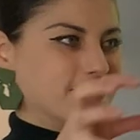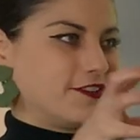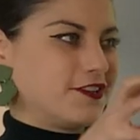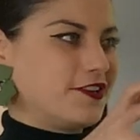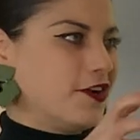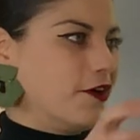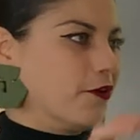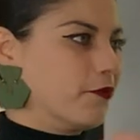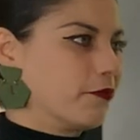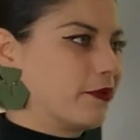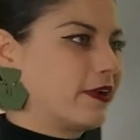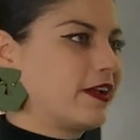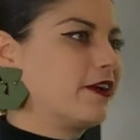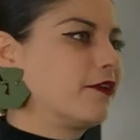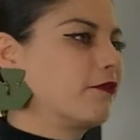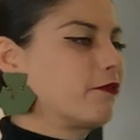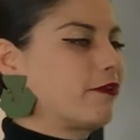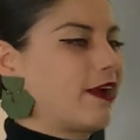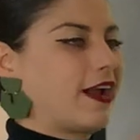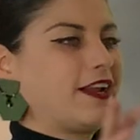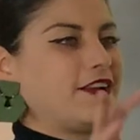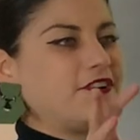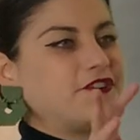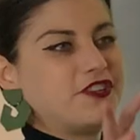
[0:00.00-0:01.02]
you know,
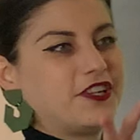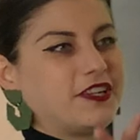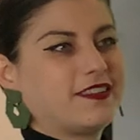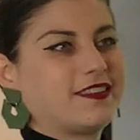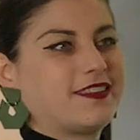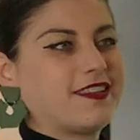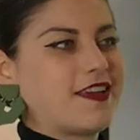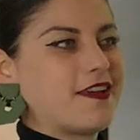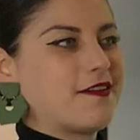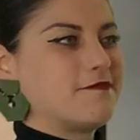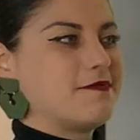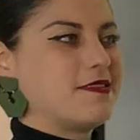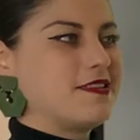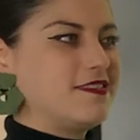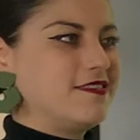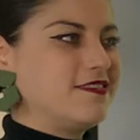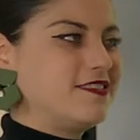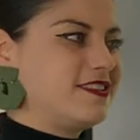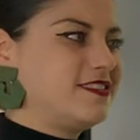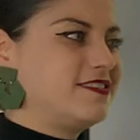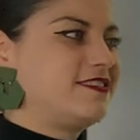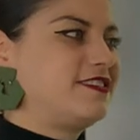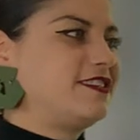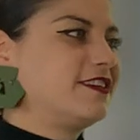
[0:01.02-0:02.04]
rearranging them in
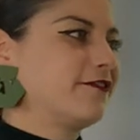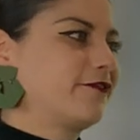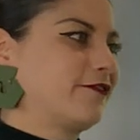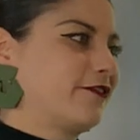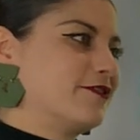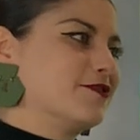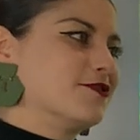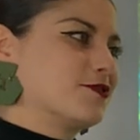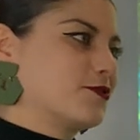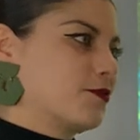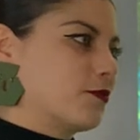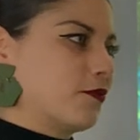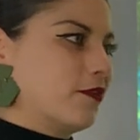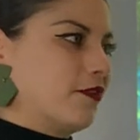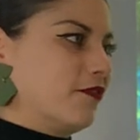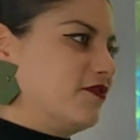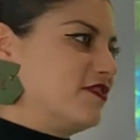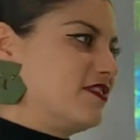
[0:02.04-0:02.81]
these different sort of